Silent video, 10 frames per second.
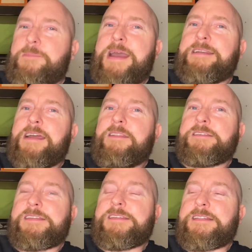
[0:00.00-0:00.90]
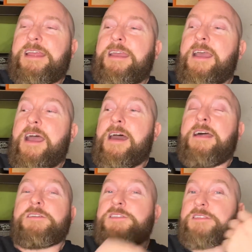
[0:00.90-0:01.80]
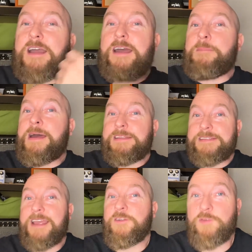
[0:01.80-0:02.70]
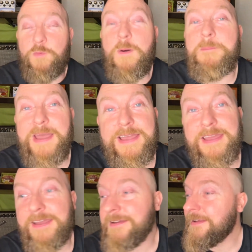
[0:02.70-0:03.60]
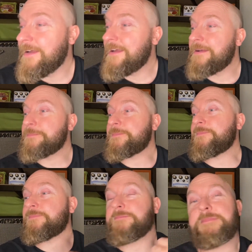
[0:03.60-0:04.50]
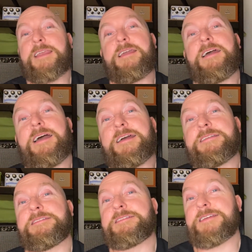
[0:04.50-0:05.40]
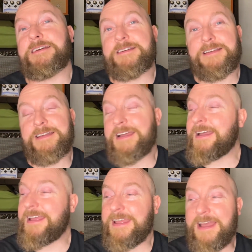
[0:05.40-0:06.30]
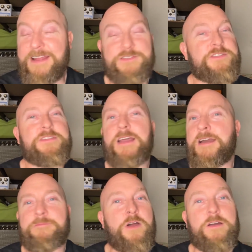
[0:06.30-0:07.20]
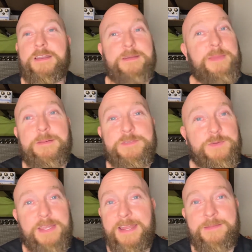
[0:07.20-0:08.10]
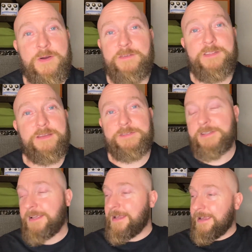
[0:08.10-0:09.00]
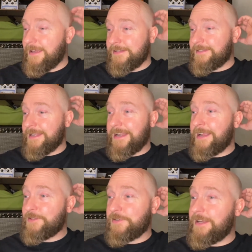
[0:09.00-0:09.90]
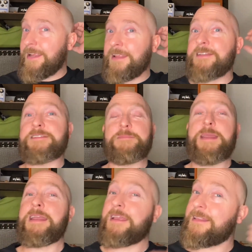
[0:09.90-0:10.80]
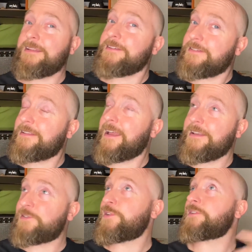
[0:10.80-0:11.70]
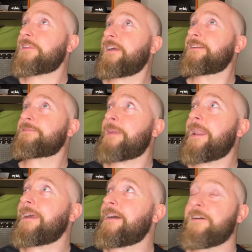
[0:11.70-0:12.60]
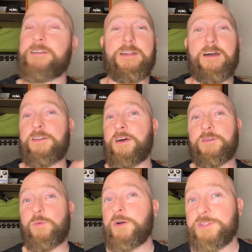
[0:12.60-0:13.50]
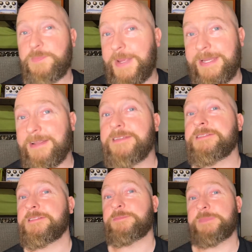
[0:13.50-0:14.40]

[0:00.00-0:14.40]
back down this easily. And I managed to get through one packet and I'm not going to be able to eat any more of those. Because they literally, to me, it's just like smelling an unwashed penis,